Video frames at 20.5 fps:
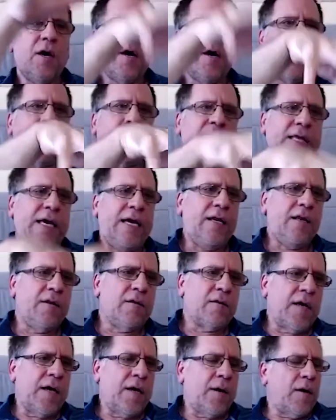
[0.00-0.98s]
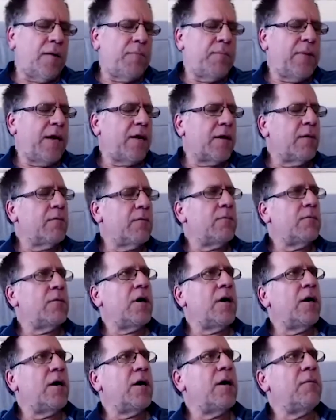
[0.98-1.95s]
In a related uh, manner,
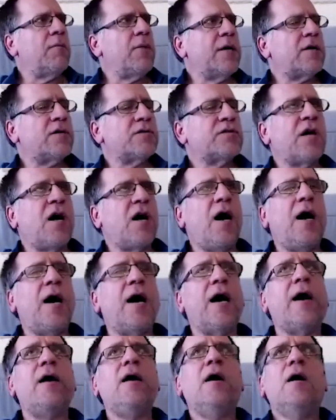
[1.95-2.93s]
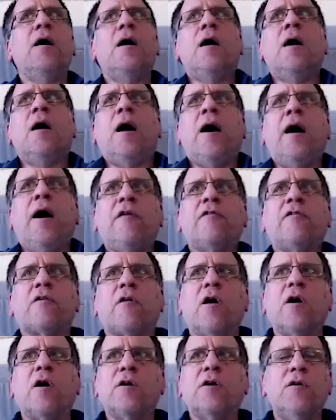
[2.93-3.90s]
uh, Michael Tye has
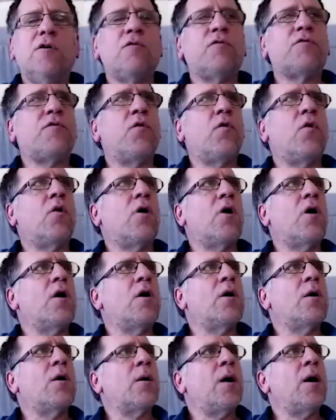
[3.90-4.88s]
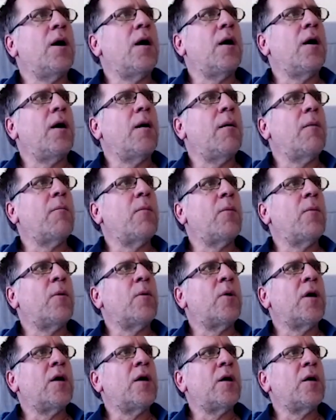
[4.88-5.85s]
argued for um,
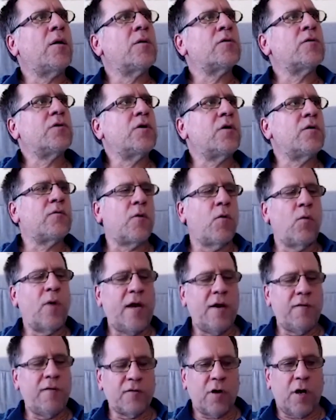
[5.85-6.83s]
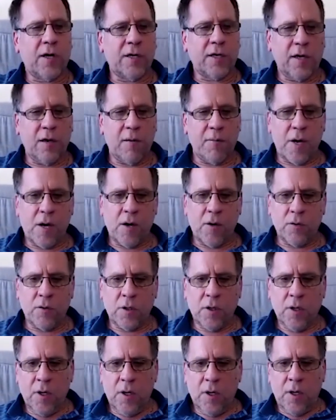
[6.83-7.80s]
uh, sort of a way of talking about
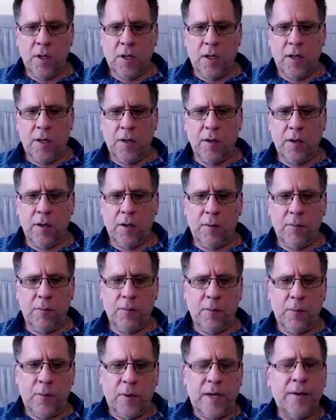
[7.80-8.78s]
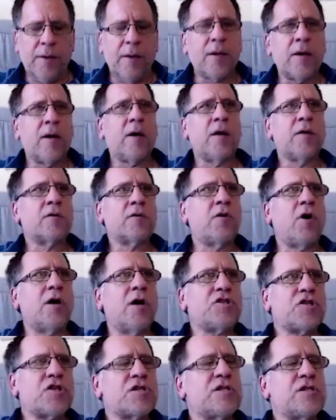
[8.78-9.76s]
um, uh,
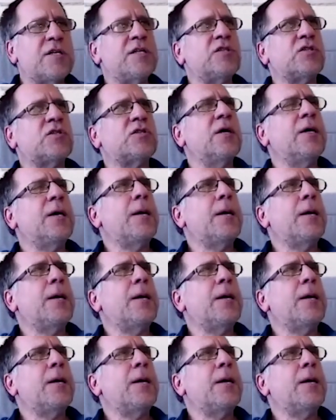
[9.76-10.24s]
consciousness,